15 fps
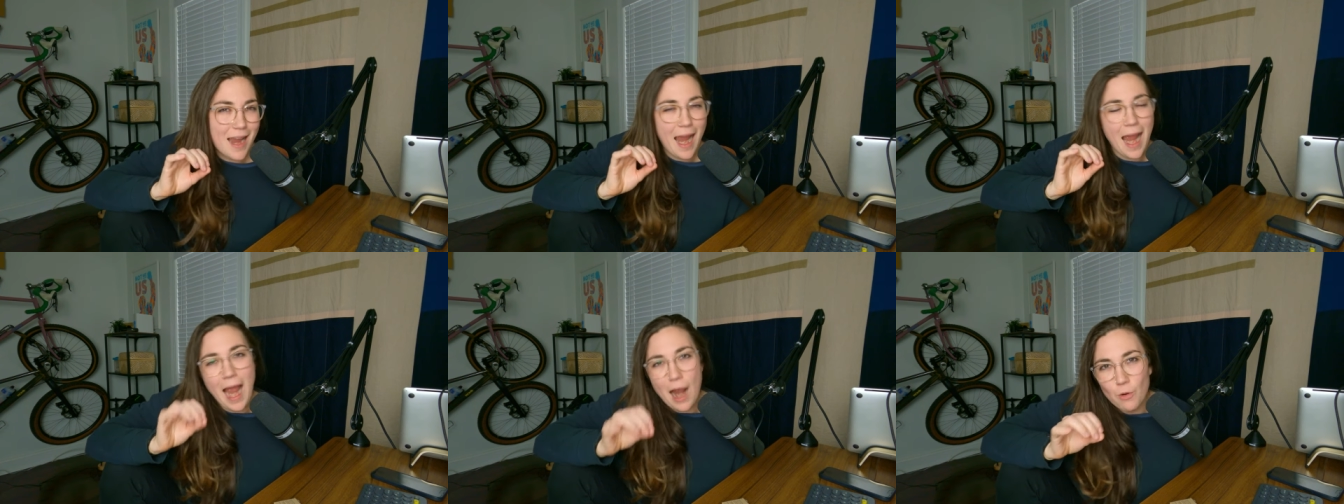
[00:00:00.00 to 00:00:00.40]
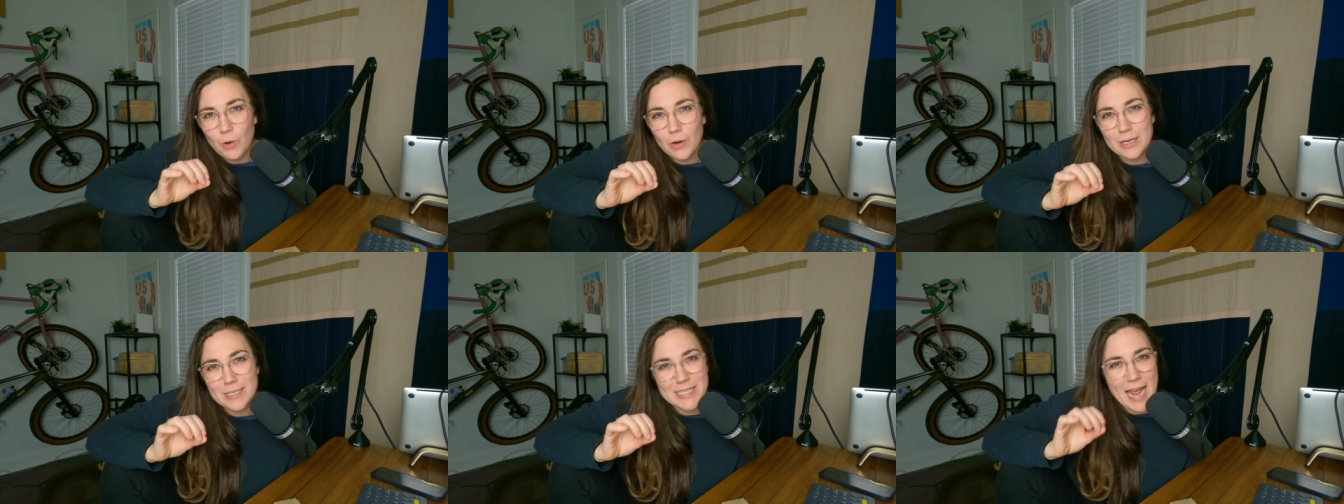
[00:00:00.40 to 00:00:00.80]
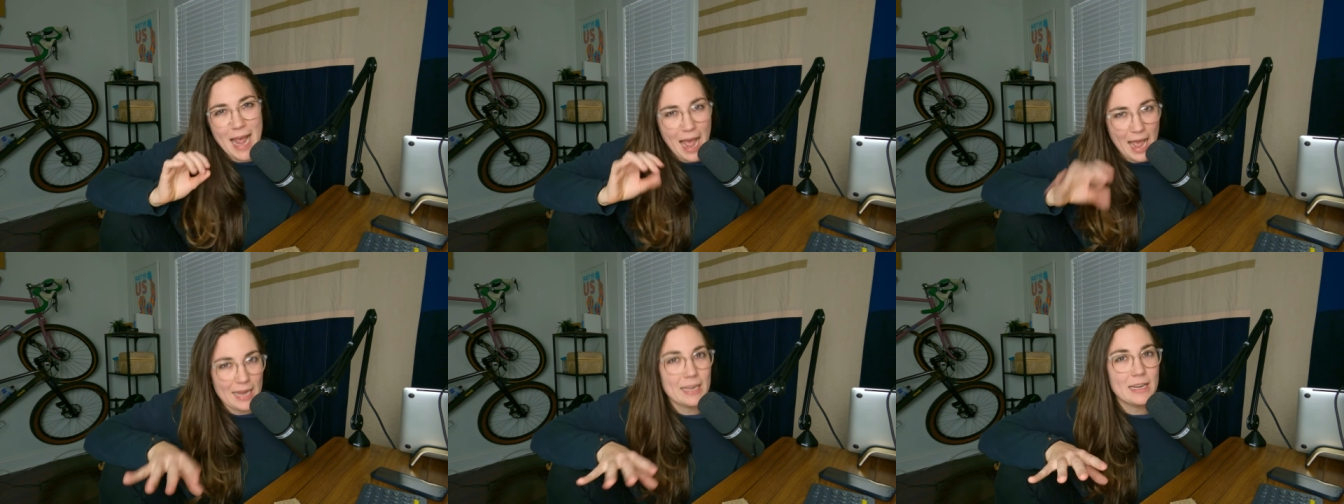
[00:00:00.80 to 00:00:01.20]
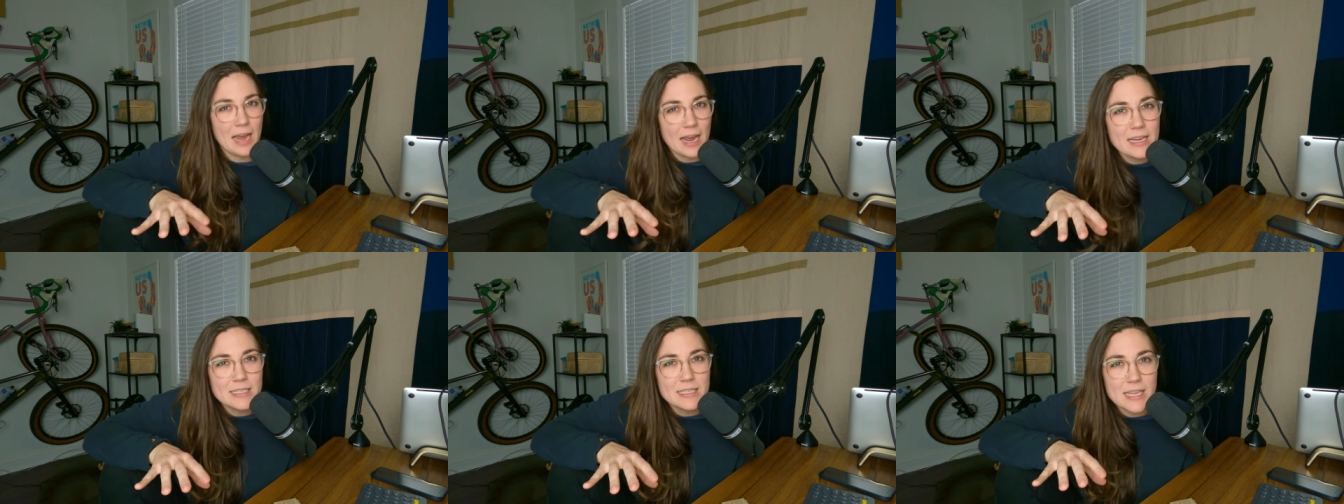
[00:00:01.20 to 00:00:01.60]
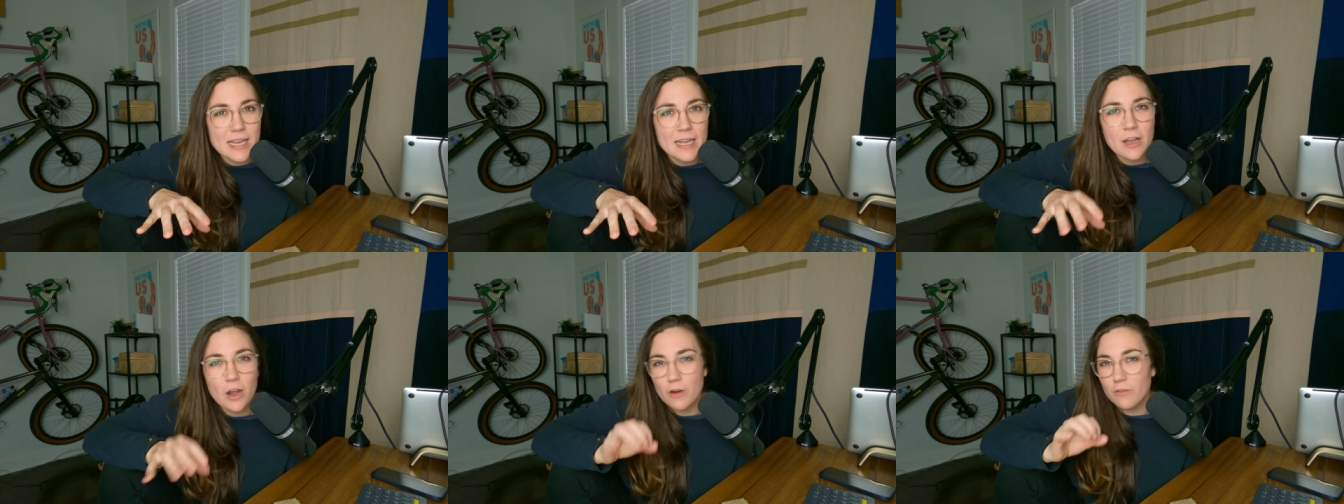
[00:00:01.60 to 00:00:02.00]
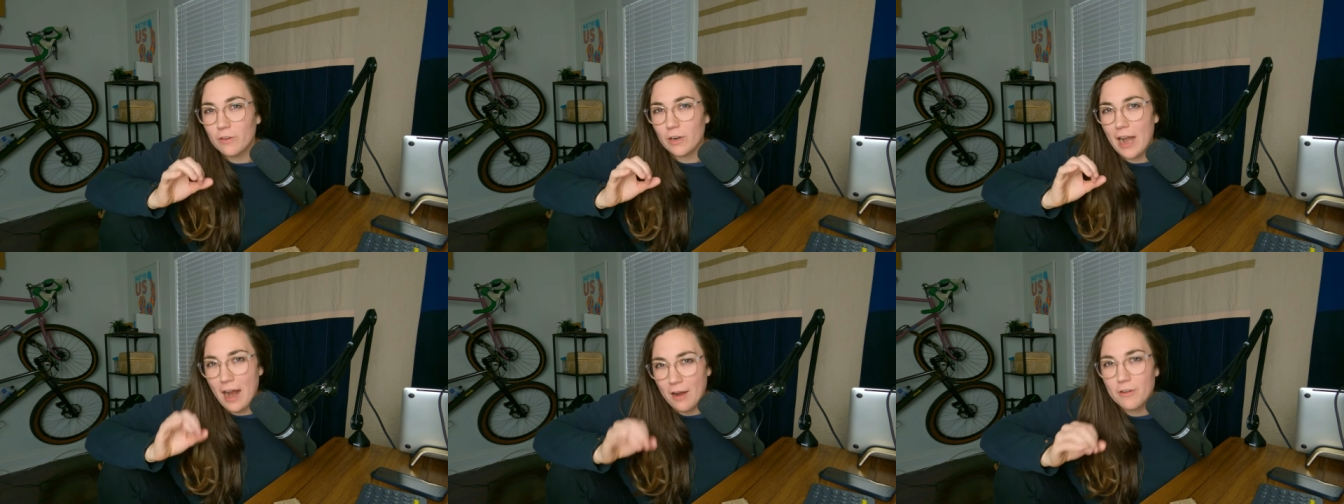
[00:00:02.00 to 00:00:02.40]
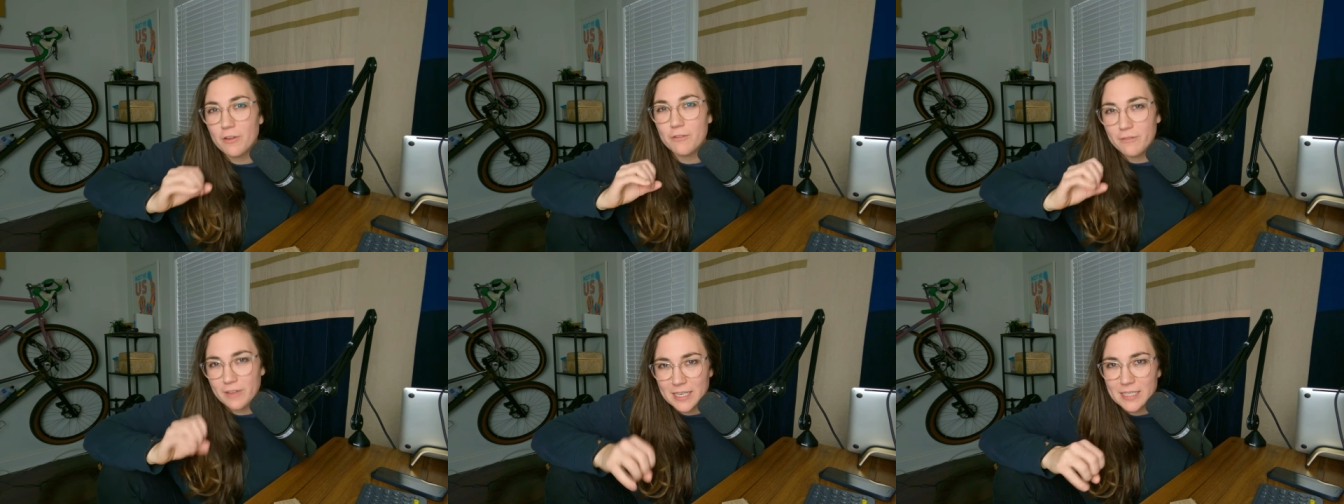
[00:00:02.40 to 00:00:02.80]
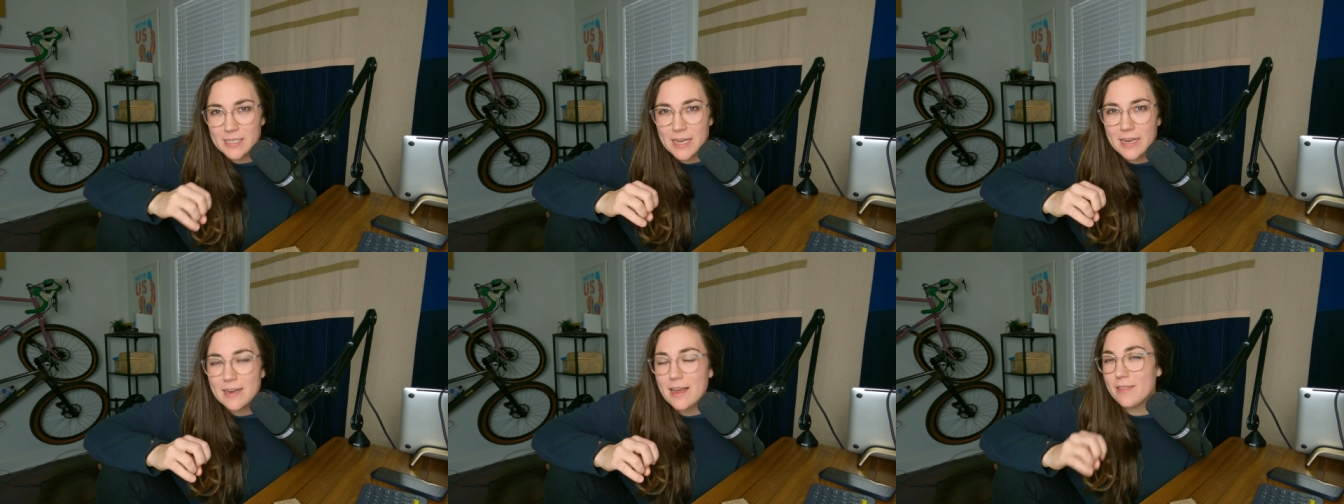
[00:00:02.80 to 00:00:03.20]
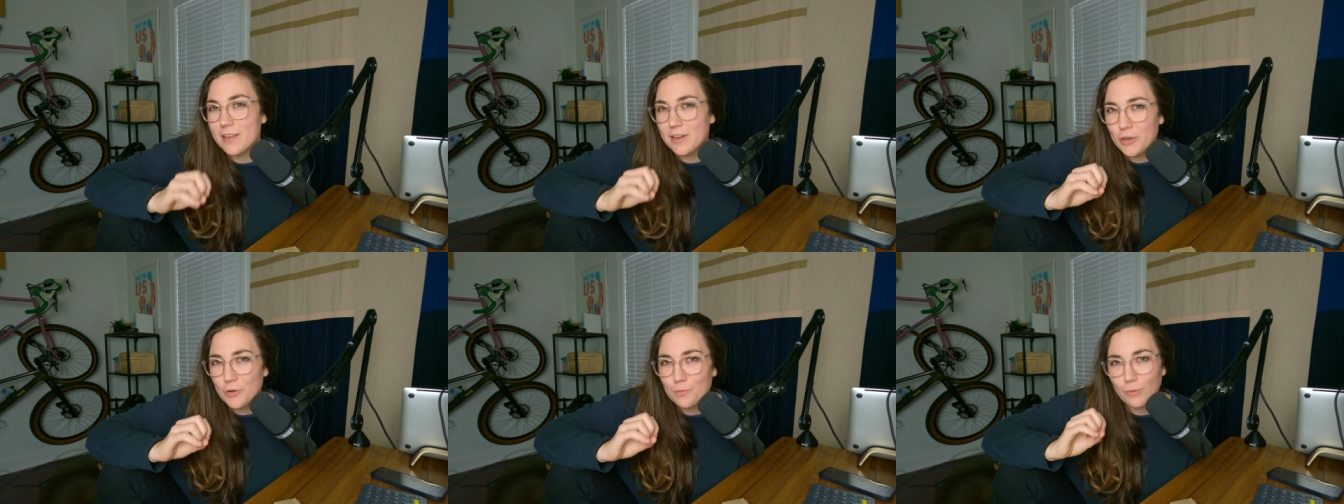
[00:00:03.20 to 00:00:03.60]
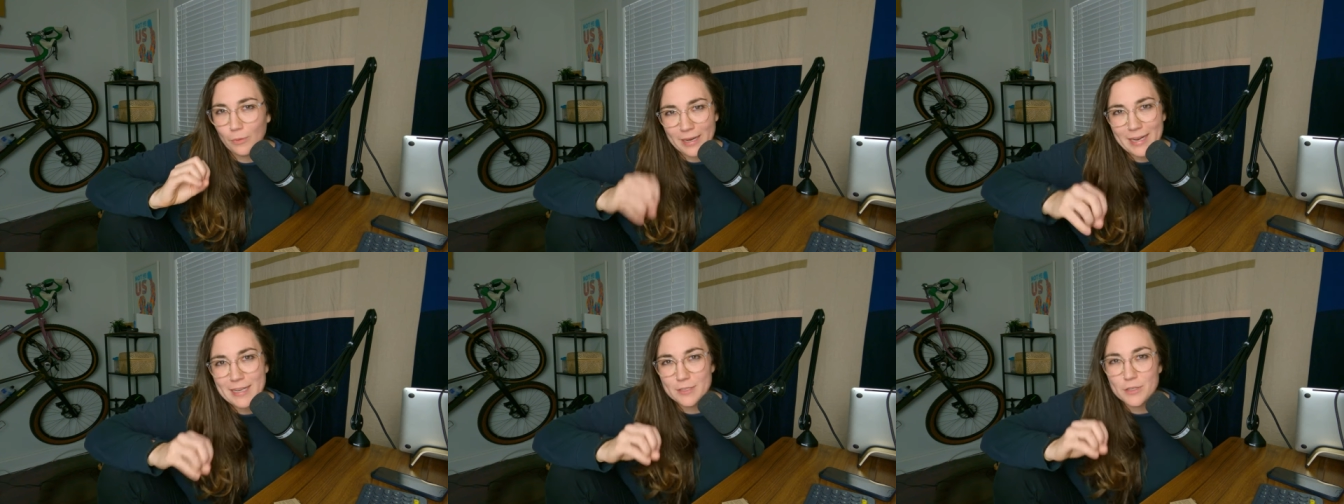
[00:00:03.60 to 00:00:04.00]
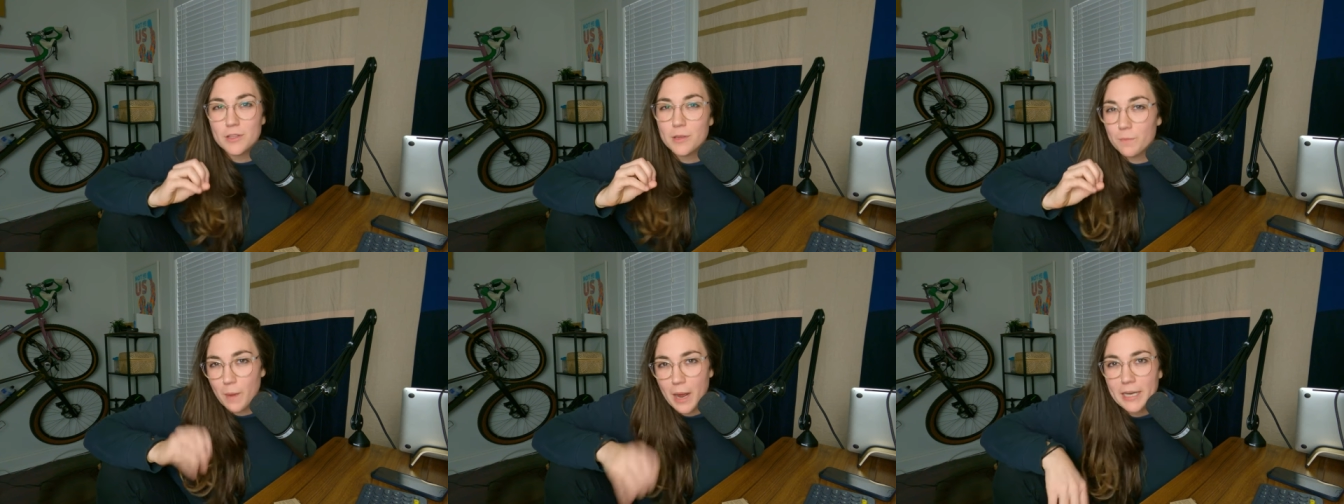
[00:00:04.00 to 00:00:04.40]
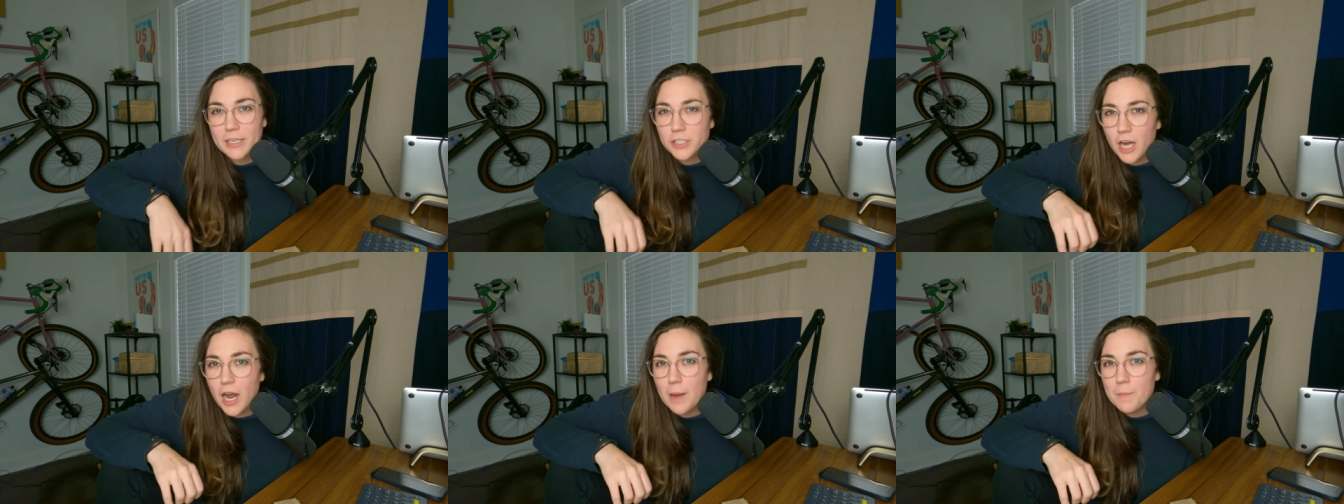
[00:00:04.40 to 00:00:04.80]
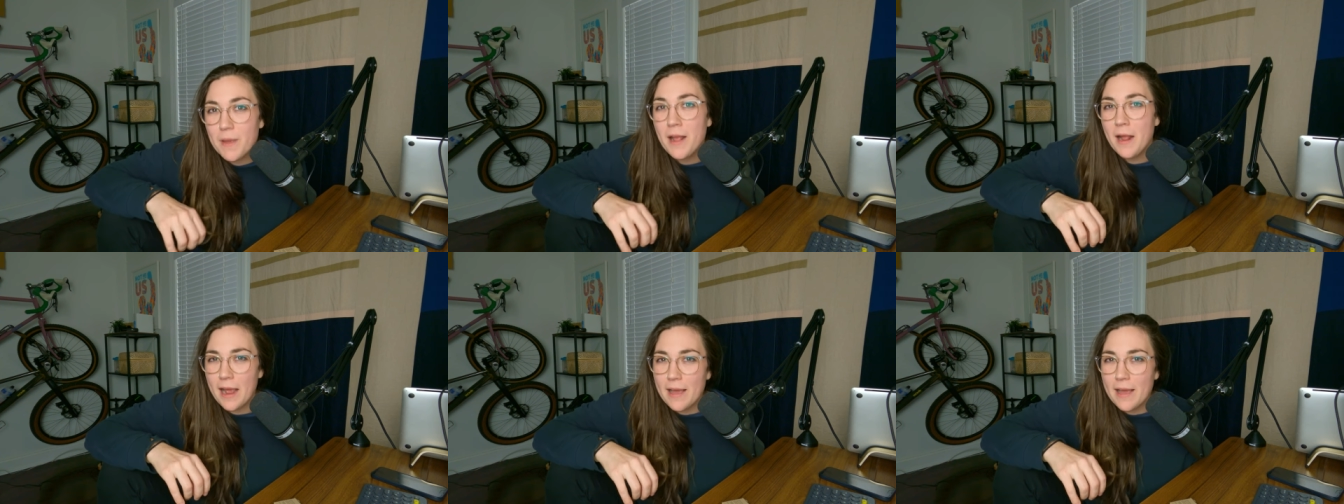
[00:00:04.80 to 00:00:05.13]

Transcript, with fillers: hours agonizing over how to fix it and then you bring it to the bike shop